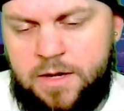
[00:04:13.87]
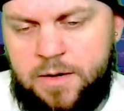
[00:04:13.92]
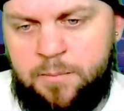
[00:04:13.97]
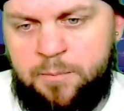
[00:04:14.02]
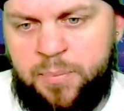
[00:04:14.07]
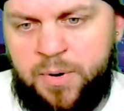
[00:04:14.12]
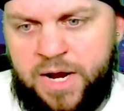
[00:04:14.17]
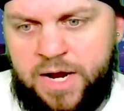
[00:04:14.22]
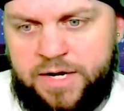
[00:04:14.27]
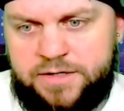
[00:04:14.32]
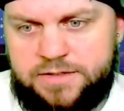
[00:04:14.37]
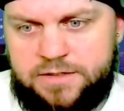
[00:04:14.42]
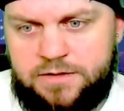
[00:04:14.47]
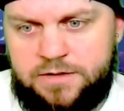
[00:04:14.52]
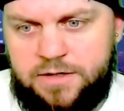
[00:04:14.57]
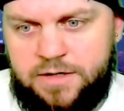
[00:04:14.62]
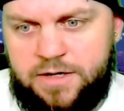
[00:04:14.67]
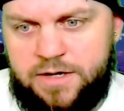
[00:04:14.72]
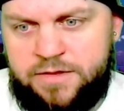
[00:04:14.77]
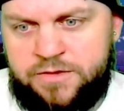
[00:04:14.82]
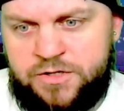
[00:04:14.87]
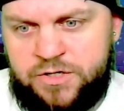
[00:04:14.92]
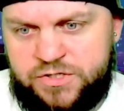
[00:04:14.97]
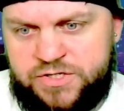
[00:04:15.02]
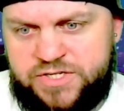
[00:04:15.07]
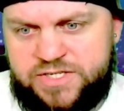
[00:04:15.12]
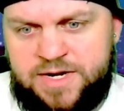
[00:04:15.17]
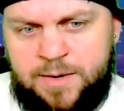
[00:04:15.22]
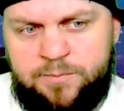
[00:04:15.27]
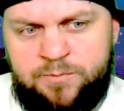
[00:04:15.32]
but there's
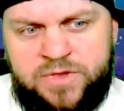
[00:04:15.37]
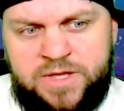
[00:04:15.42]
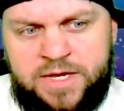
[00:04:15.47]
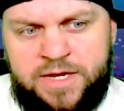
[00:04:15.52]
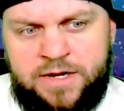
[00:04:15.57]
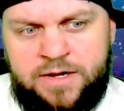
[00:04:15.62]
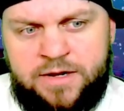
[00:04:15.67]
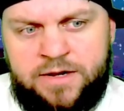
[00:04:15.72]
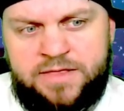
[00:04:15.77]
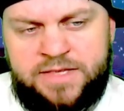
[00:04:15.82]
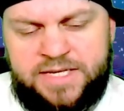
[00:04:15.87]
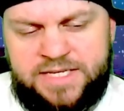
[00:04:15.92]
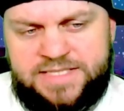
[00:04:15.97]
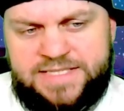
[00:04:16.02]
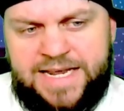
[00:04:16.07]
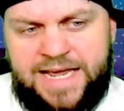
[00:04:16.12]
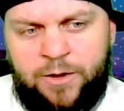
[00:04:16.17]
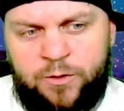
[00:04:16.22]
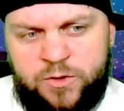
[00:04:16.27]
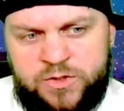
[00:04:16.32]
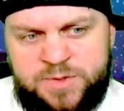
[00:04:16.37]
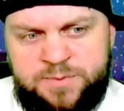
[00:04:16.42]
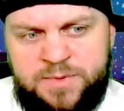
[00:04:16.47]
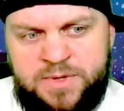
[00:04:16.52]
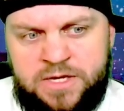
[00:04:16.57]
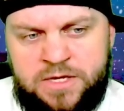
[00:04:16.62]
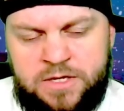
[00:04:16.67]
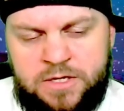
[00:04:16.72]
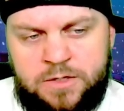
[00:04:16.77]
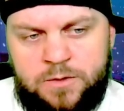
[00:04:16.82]
something that tells
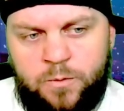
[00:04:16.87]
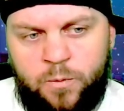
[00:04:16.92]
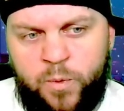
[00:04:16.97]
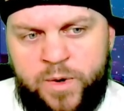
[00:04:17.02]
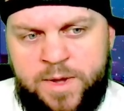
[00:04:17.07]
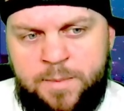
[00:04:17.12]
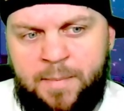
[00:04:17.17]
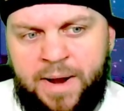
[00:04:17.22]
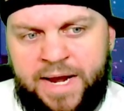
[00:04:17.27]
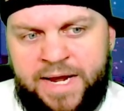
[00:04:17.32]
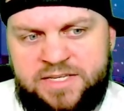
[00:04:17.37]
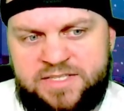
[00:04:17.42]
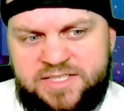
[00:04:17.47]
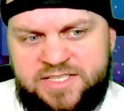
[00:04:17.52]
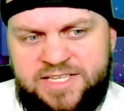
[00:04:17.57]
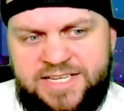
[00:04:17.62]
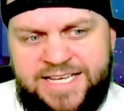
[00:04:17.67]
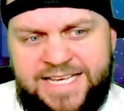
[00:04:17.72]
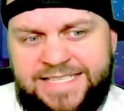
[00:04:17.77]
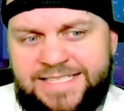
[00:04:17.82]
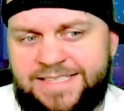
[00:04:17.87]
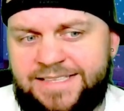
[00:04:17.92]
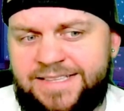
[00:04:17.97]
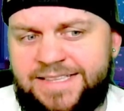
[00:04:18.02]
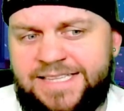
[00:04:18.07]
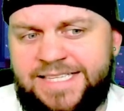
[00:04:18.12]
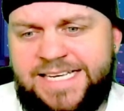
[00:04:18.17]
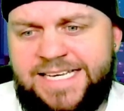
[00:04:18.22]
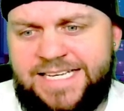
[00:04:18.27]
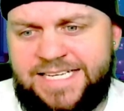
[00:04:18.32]
me we might see at
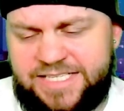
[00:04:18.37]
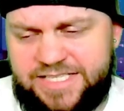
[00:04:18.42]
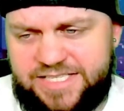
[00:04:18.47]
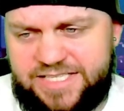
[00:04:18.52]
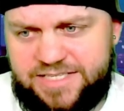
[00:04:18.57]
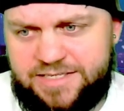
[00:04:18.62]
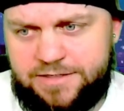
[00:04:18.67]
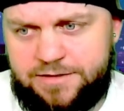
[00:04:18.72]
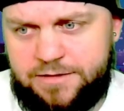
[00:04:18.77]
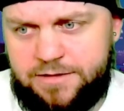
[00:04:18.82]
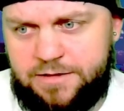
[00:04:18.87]
least